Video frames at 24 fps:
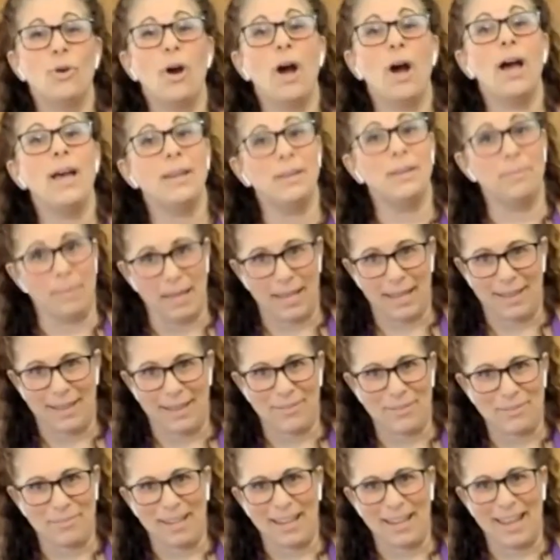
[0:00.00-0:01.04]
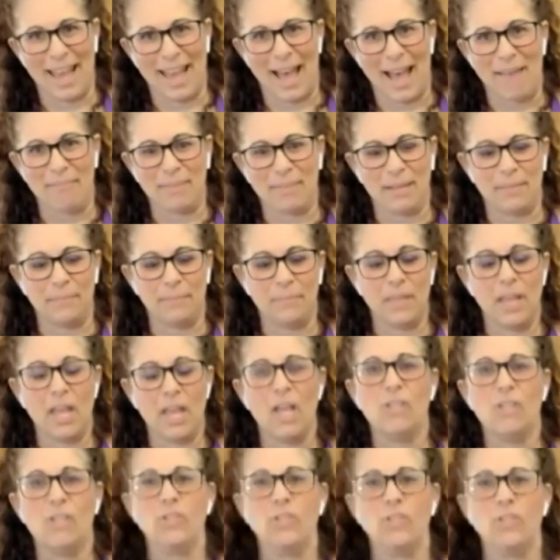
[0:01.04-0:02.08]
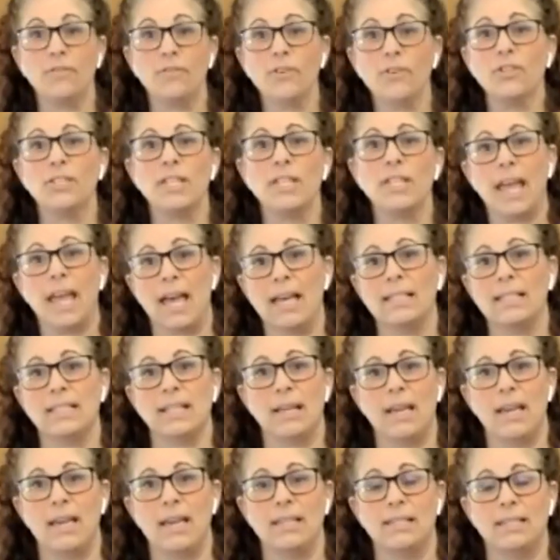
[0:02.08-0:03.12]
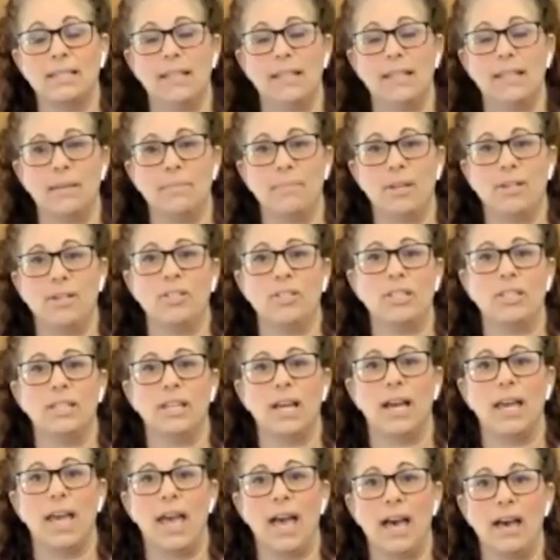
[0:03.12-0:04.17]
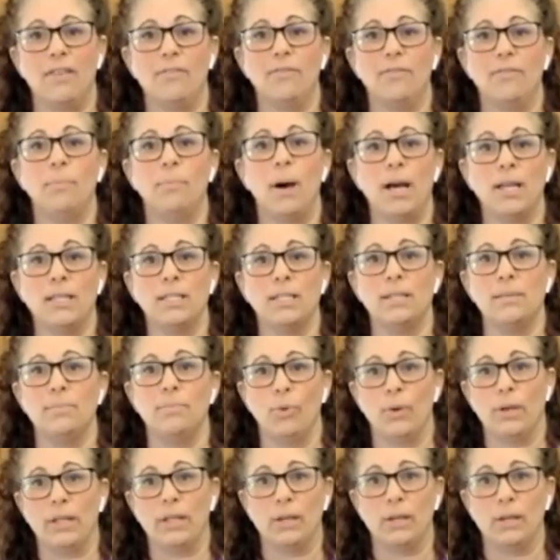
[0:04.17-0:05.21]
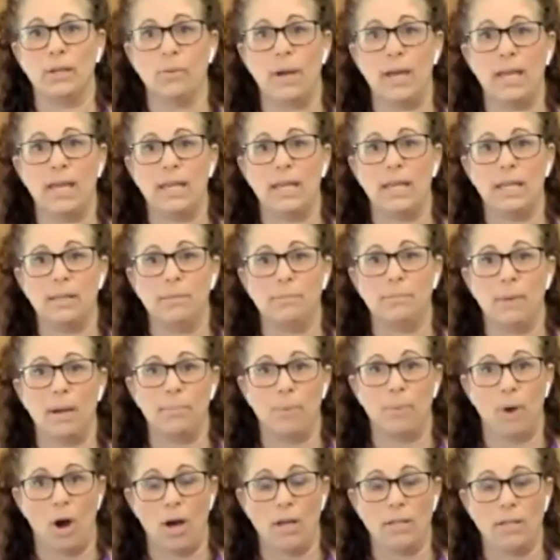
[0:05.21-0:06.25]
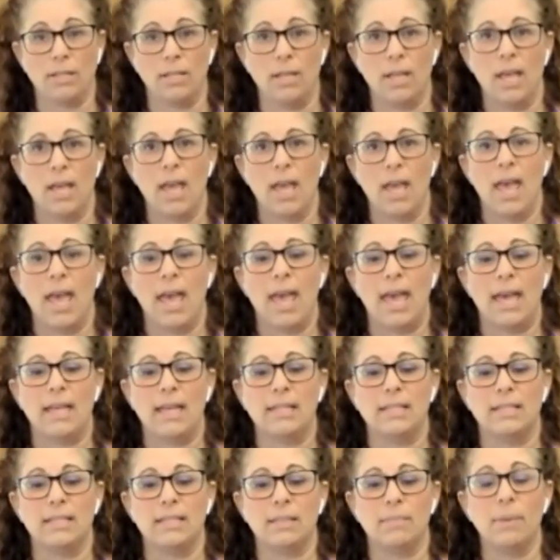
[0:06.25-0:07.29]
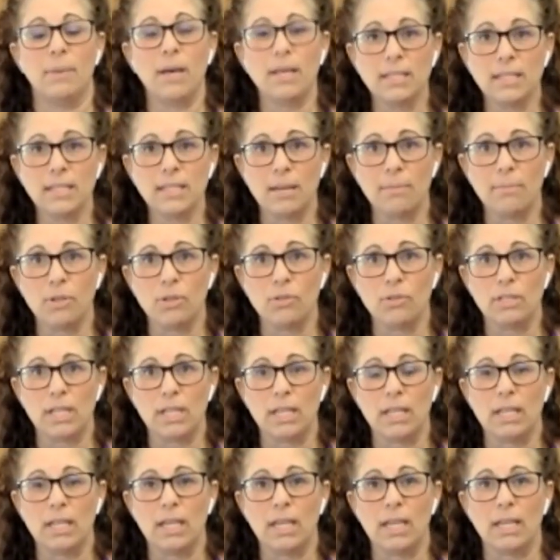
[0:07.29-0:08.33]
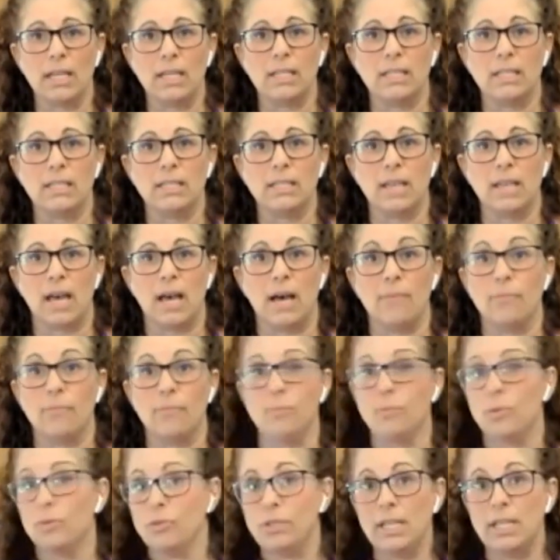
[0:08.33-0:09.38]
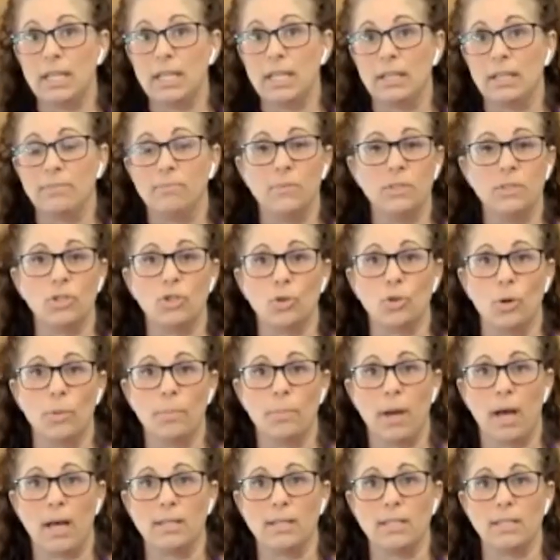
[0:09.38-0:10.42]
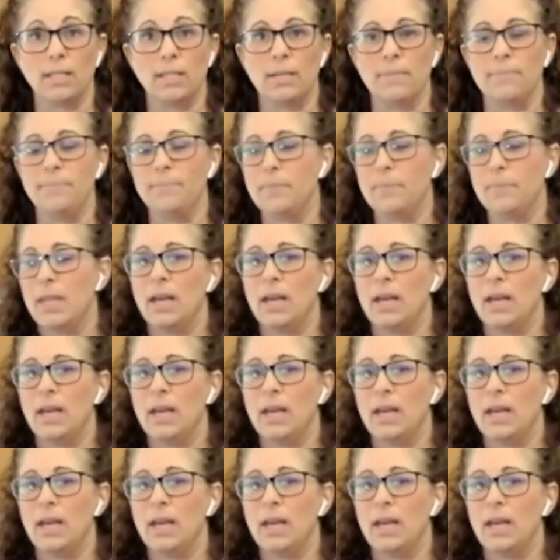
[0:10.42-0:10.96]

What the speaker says: try to make everybody happy. So the first thing, as I mentioned, I have pasta boiling away in my pot. And the pasta I'm using is rotini. It's a short pasta,